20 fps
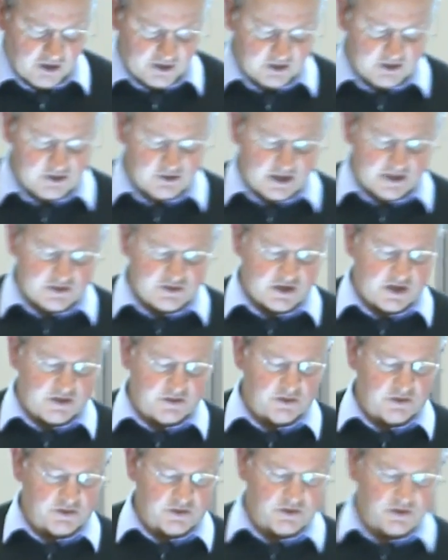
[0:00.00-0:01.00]
finally, in that
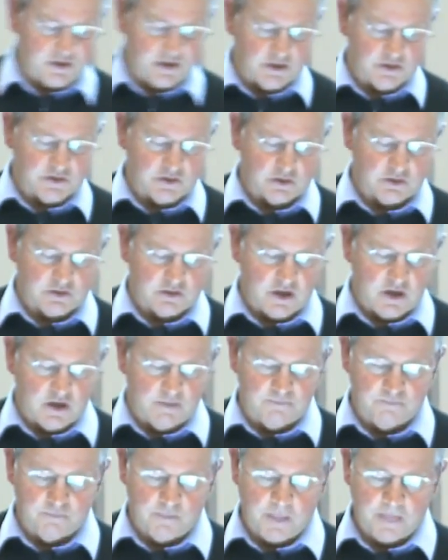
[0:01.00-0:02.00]
sentence, it says
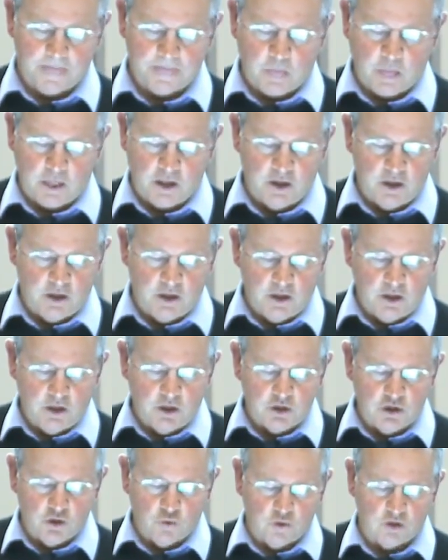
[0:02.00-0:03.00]
that
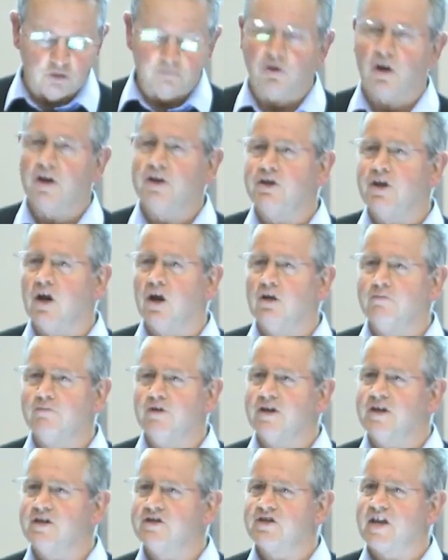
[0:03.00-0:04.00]
you will by no
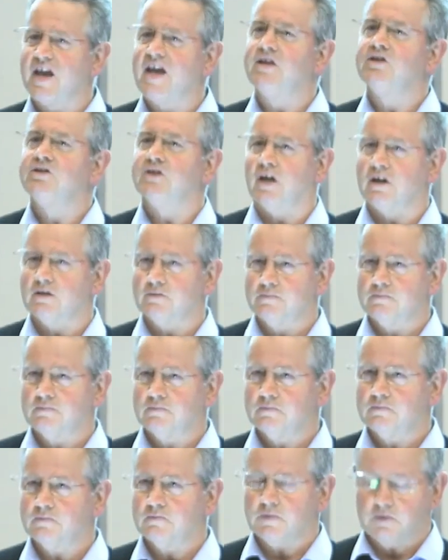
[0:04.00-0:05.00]
means enter
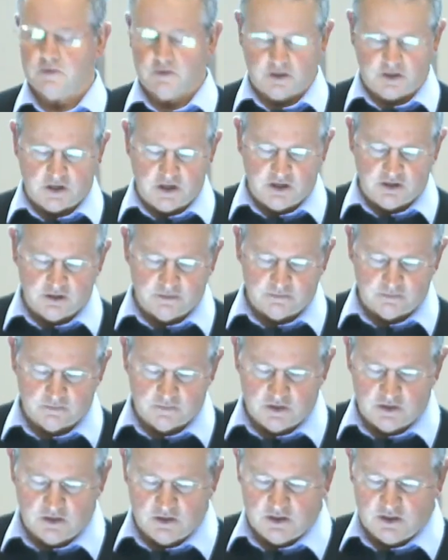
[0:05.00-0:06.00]
the
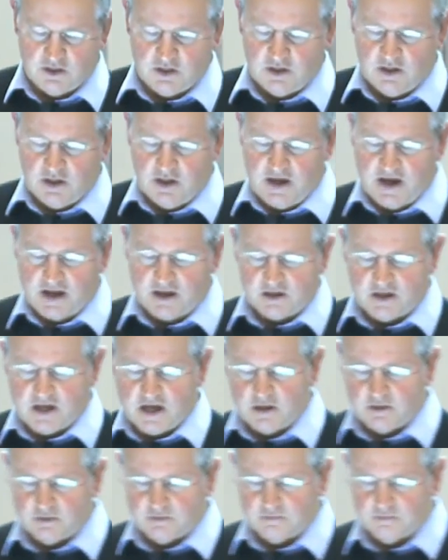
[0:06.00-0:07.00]
kingdom. And
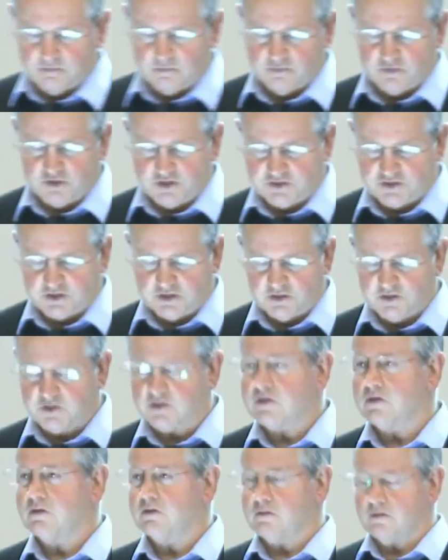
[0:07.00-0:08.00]
again, this
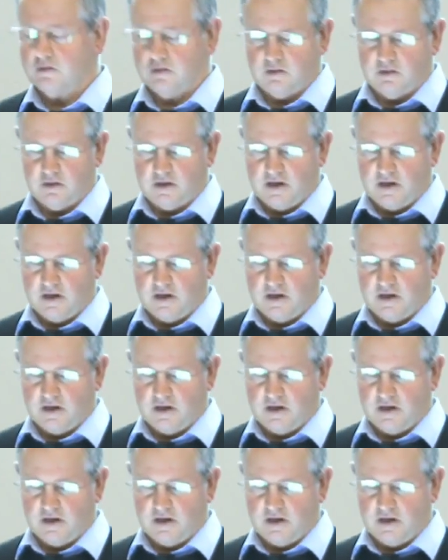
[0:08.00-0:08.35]
is